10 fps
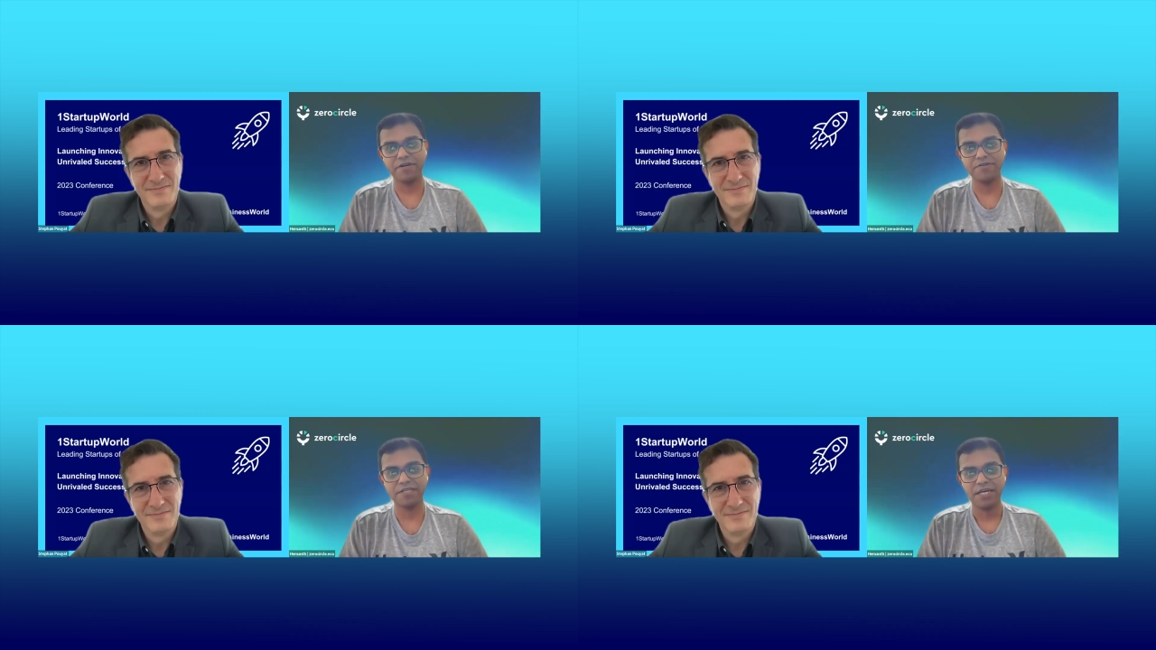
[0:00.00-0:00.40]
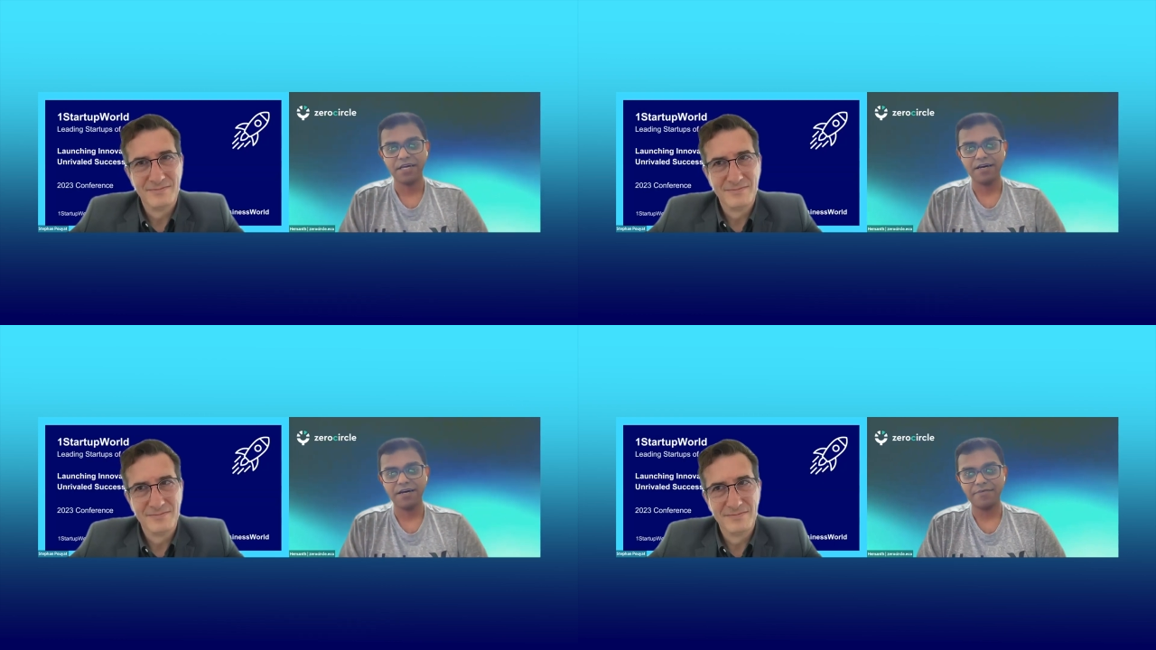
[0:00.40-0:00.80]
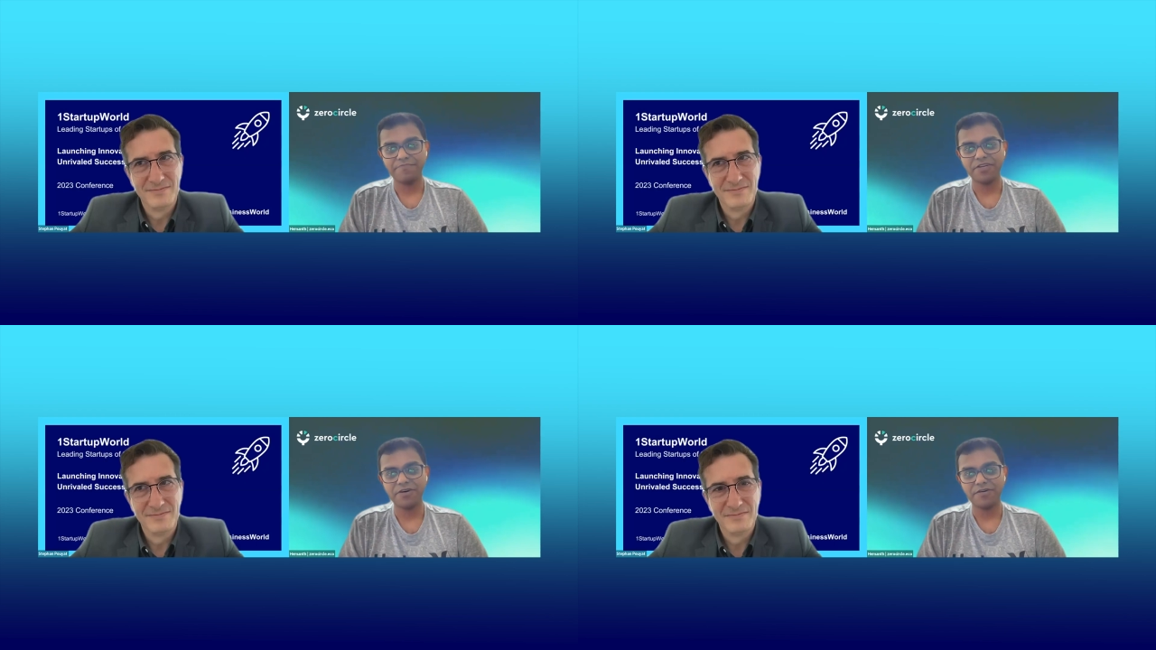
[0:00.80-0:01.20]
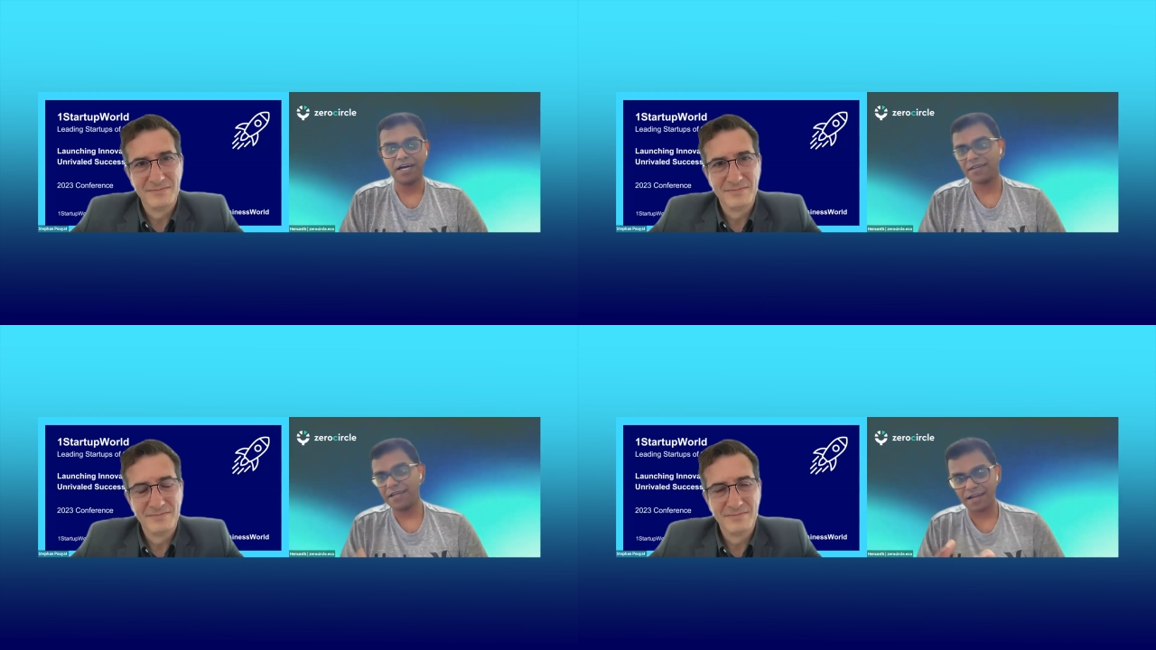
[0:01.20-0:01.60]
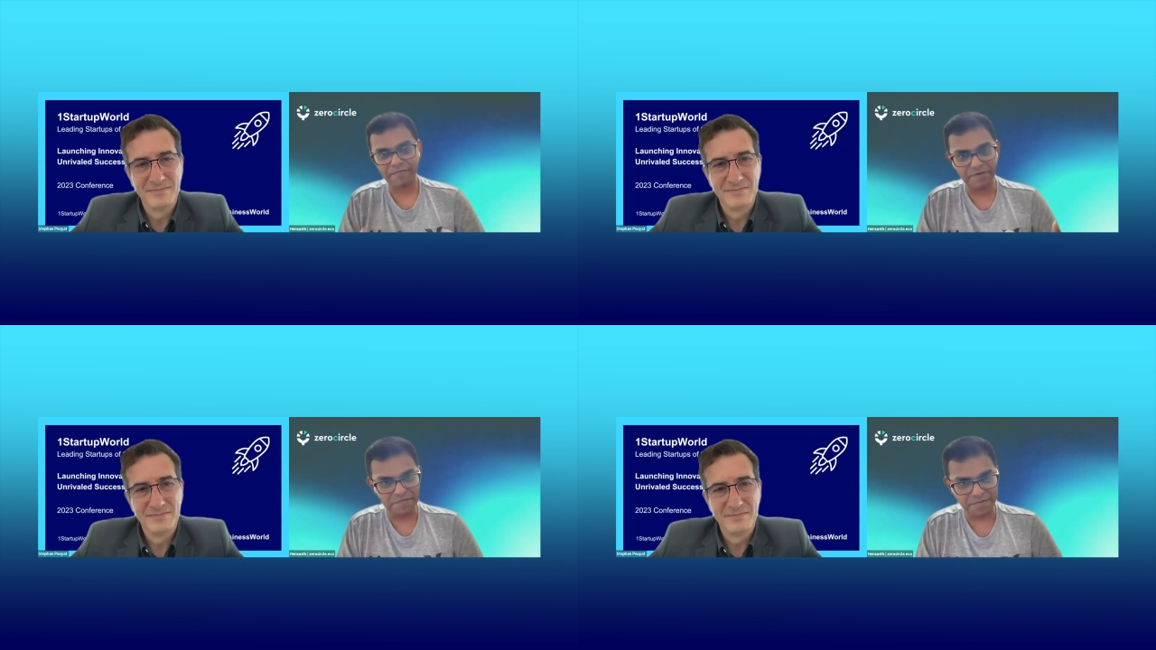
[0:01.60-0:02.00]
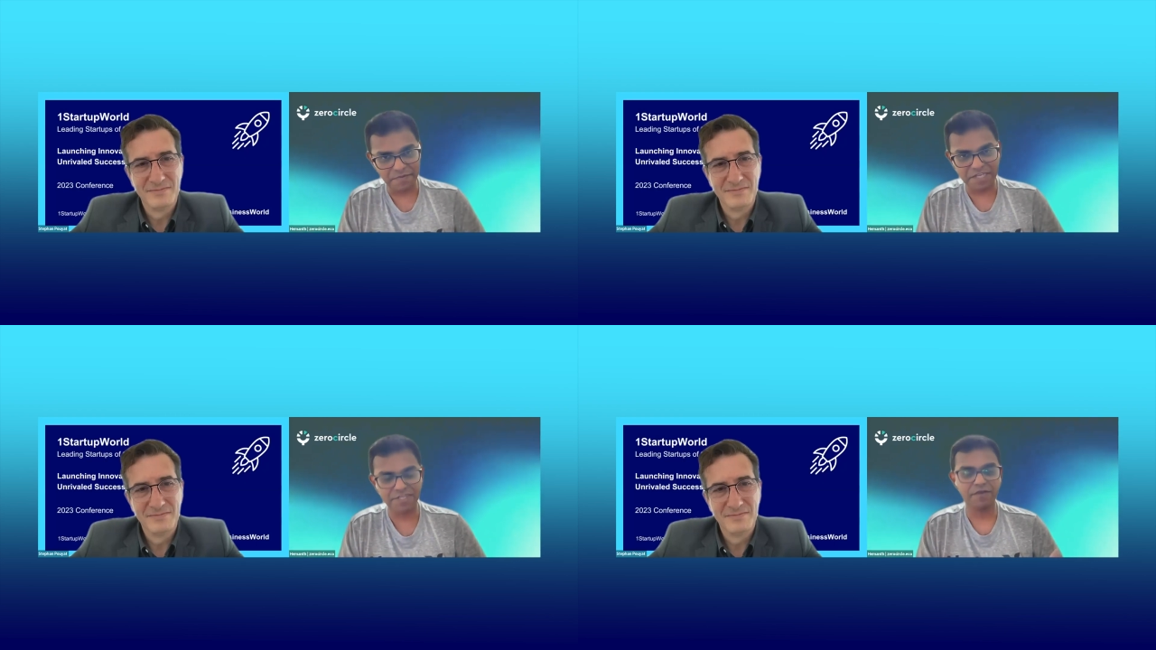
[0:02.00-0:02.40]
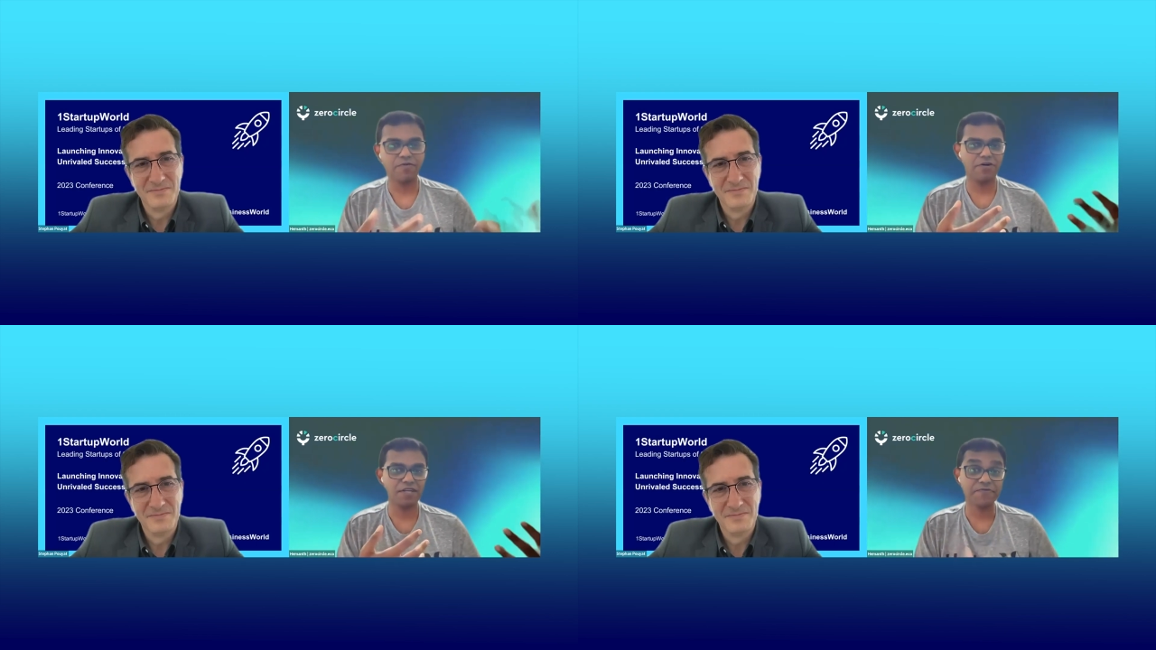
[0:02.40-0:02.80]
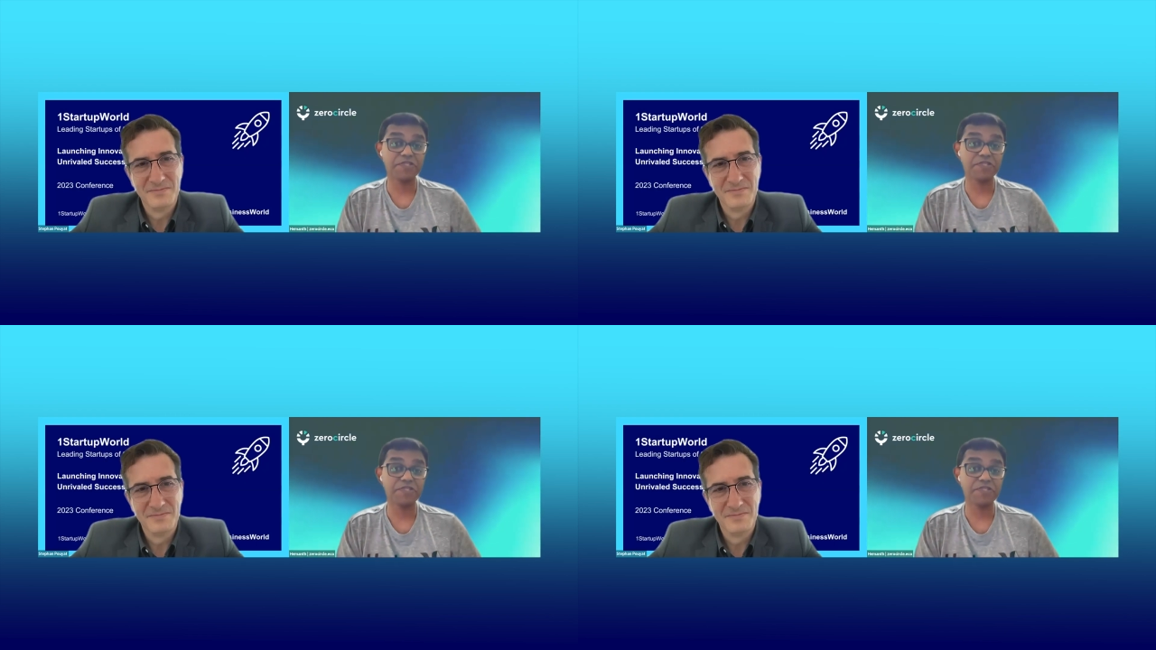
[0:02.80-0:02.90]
Speaker 1: Because, uh, you know, I, I come from the supply chain world.